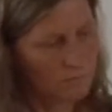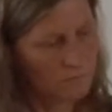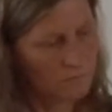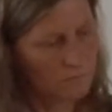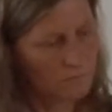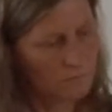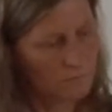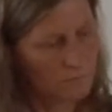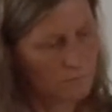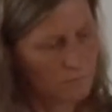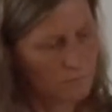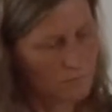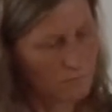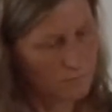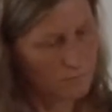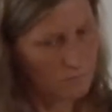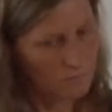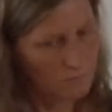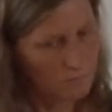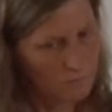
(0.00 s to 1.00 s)

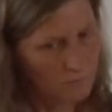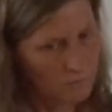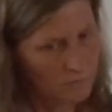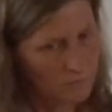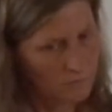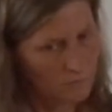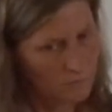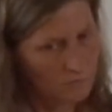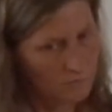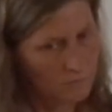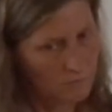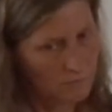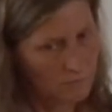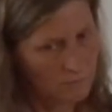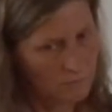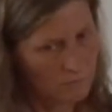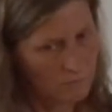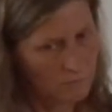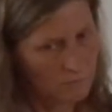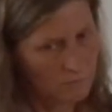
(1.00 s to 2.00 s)

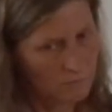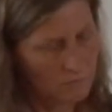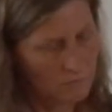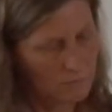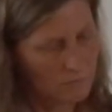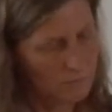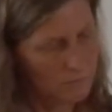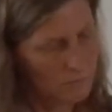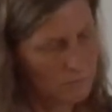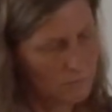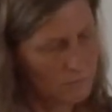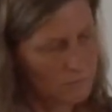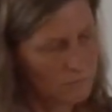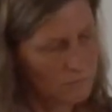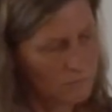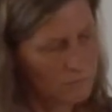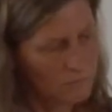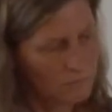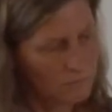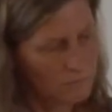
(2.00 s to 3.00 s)

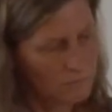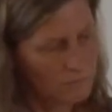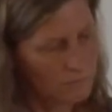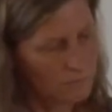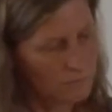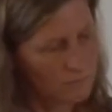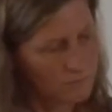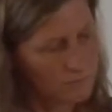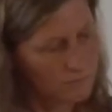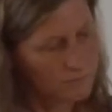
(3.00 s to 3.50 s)
(not speaking)